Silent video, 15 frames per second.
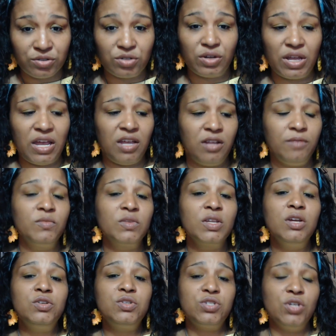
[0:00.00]
Okay,
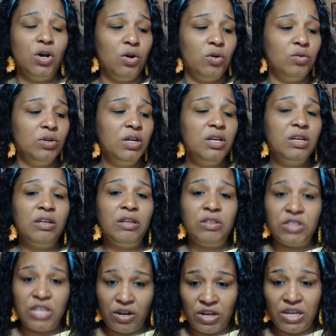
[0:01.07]
so
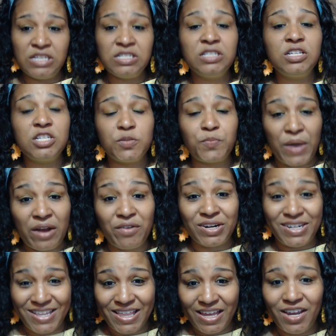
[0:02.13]
there is a disparity
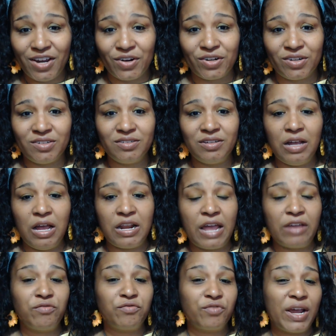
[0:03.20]
there, and
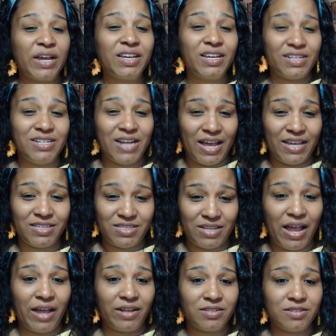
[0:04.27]
I recognize
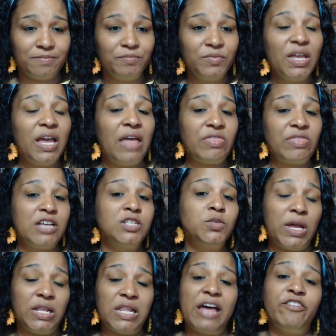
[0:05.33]
that. And that's why
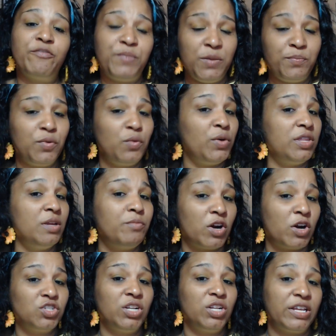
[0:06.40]
a lot of people within
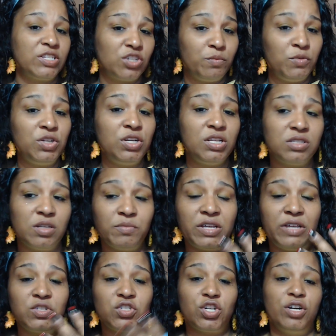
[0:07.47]
marginalized communities
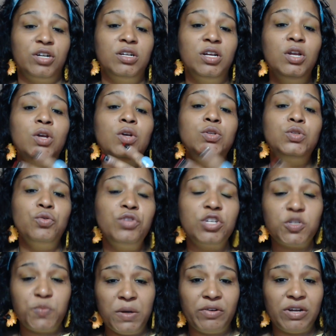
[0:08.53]
sometimes turn to the
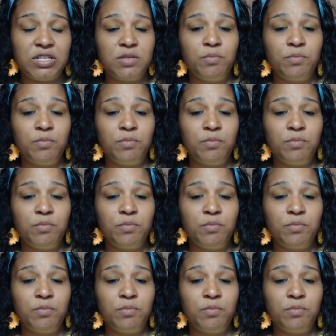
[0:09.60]
spirits.